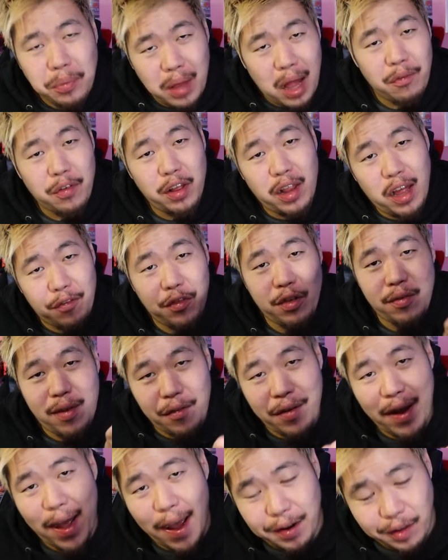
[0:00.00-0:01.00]
I feel like if you've
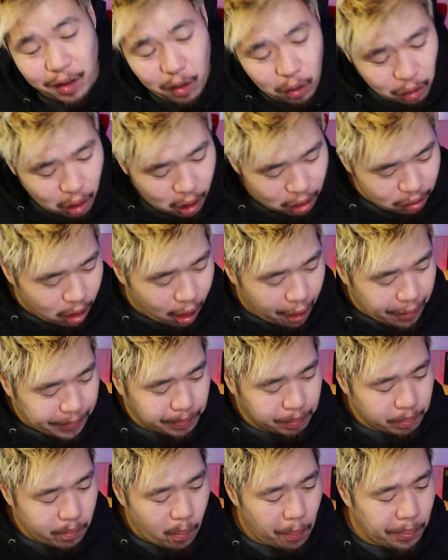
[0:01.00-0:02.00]
ever had cold hot dog,
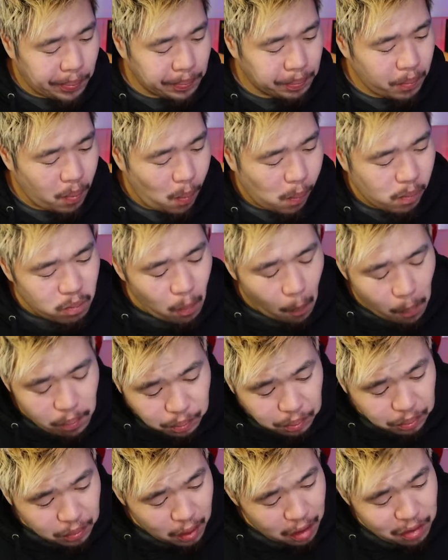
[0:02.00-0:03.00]

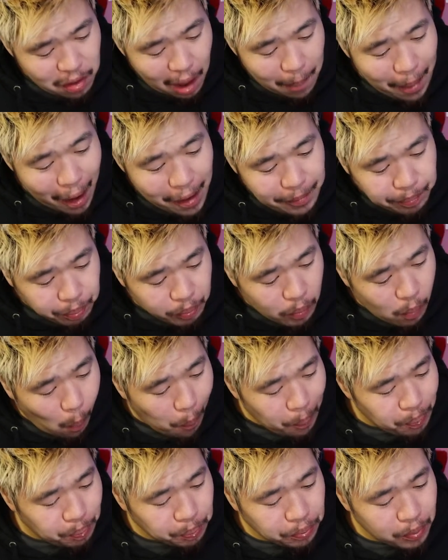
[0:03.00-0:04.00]
it's not bad.
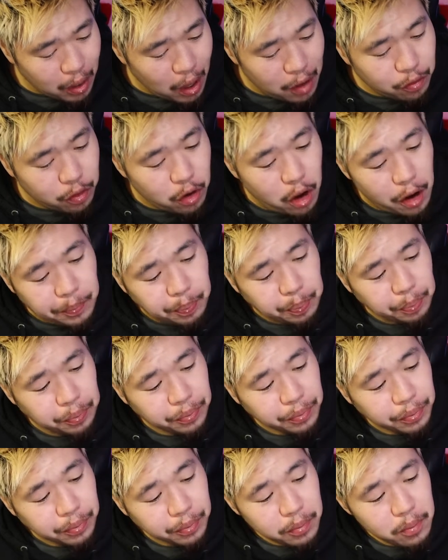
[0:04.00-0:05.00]
It's good.
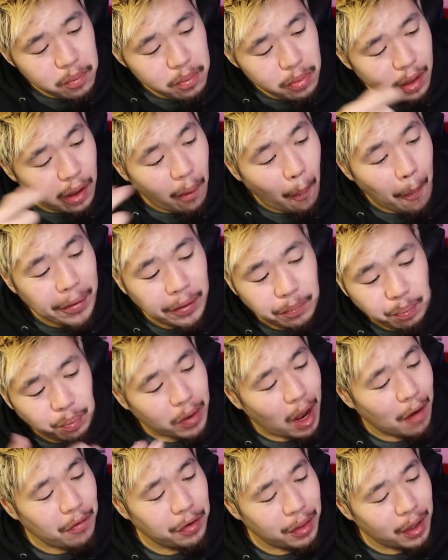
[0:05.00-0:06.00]

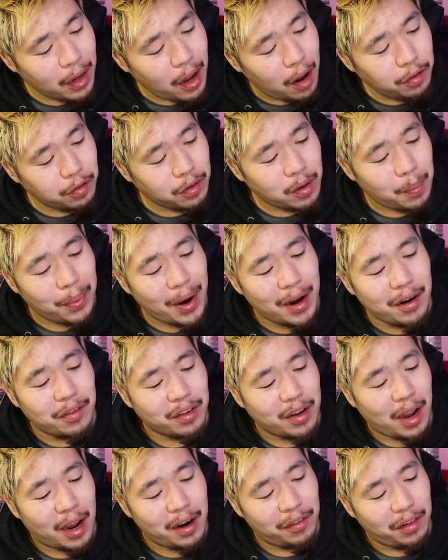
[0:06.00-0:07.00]
Everything else, the bread
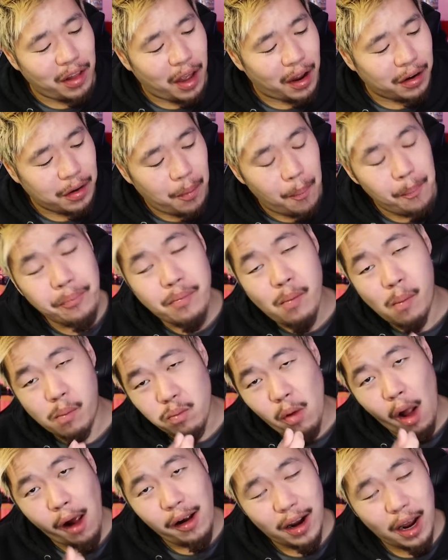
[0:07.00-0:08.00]
is kind of like
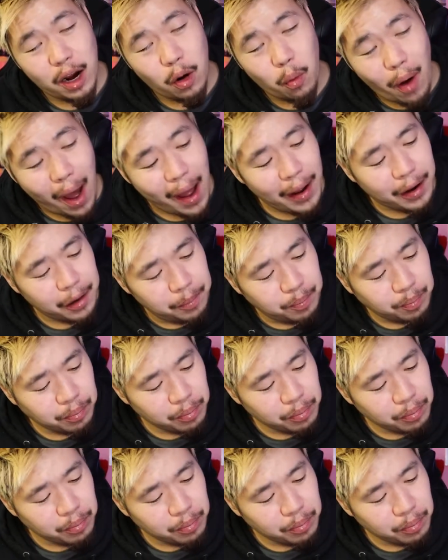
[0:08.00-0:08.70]
kind of whack,